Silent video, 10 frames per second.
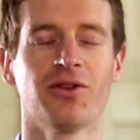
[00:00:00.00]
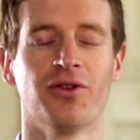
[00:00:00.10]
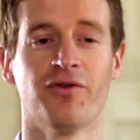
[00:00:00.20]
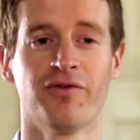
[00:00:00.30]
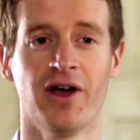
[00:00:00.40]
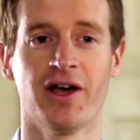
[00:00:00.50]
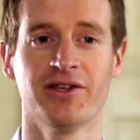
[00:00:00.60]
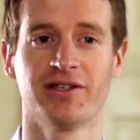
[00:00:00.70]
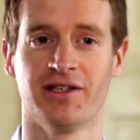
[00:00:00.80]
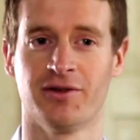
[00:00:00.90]
The
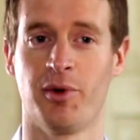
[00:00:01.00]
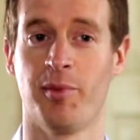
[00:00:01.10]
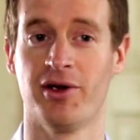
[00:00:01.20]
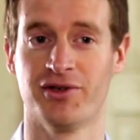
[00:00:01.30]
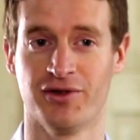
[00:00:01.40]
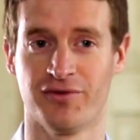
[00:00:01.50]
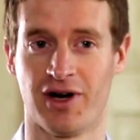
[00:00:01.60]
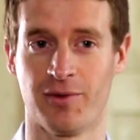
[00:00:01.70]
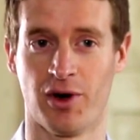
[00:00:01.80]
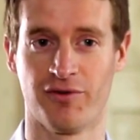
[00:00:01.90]
first is a proposed new
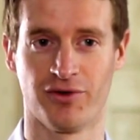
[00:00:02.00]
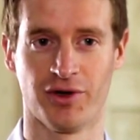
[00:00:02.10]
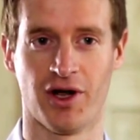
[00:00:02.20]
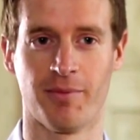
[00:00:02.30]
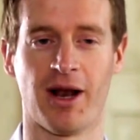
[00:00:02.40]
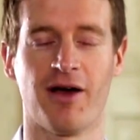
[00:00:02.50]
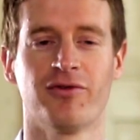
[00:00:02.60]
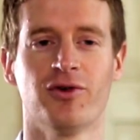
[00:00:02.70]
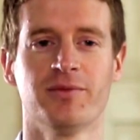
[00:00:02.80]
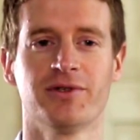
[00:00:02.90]
framework for online
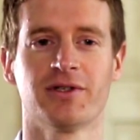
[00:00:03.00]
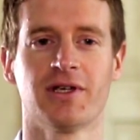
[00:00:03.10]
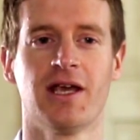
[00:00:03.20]
platforms.